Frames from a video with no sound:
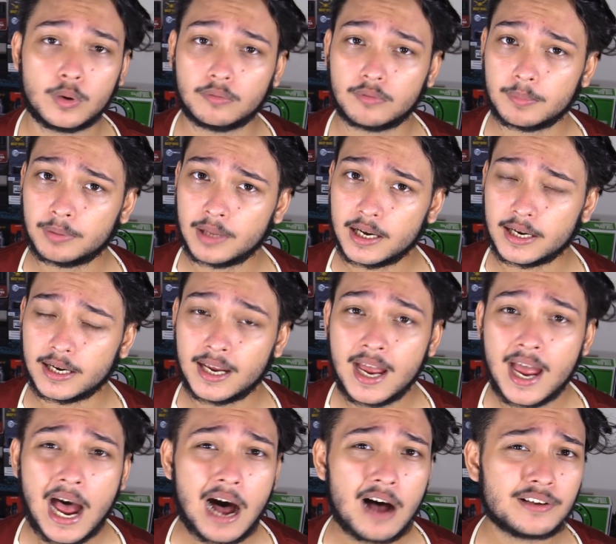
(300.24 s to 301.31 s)
reply.
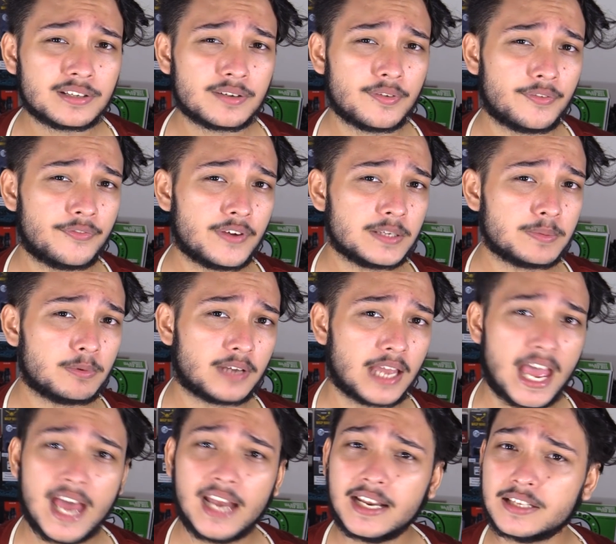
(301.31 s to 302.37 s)
I also have a Facebook
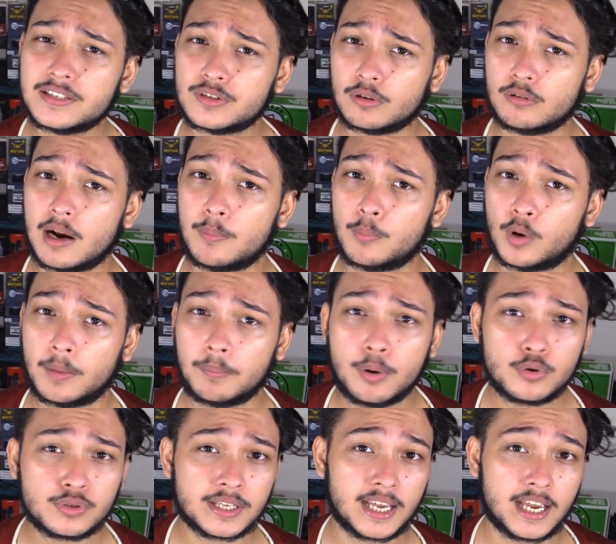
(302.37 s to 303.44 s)
and Instagram where I'm
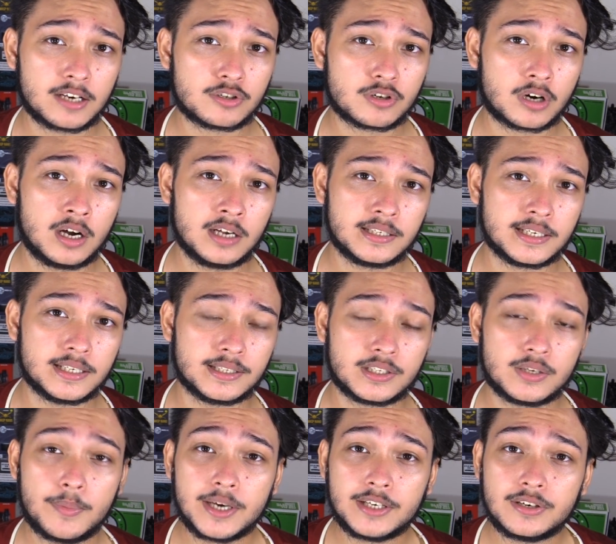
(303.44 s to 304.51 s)
posting extra content,
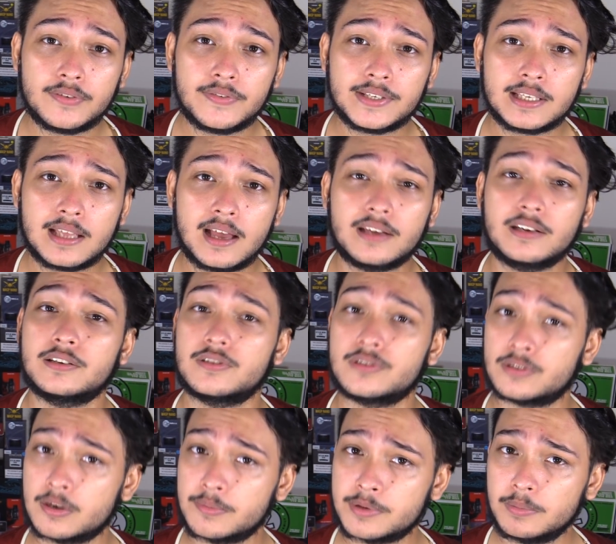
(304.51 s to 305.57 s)
so make sure to visit that in the
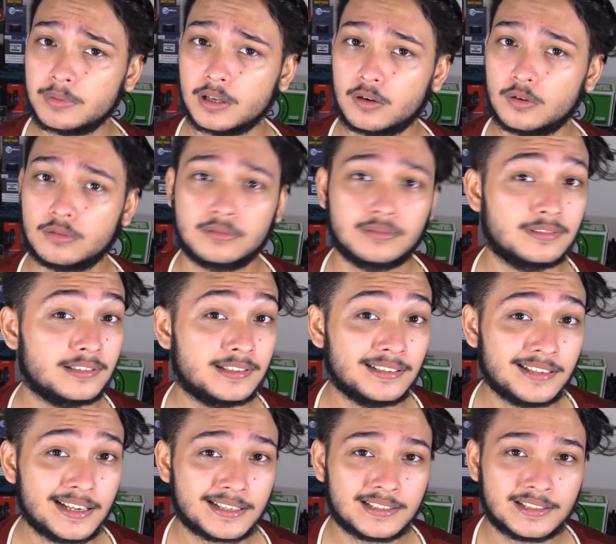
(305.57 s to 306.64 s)
description below. Till
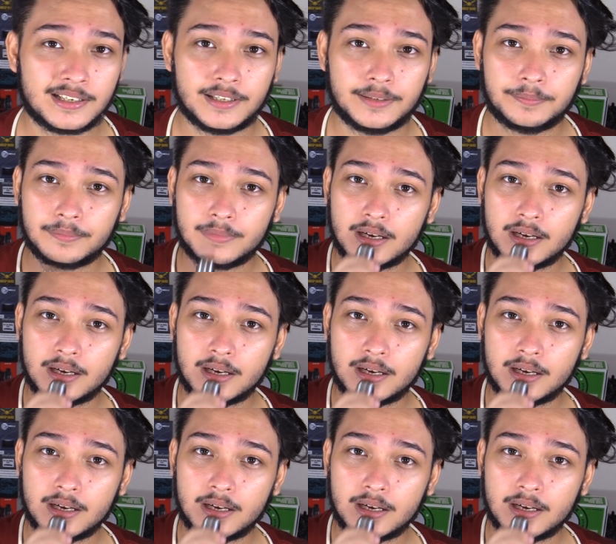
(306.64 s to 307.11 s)
next time.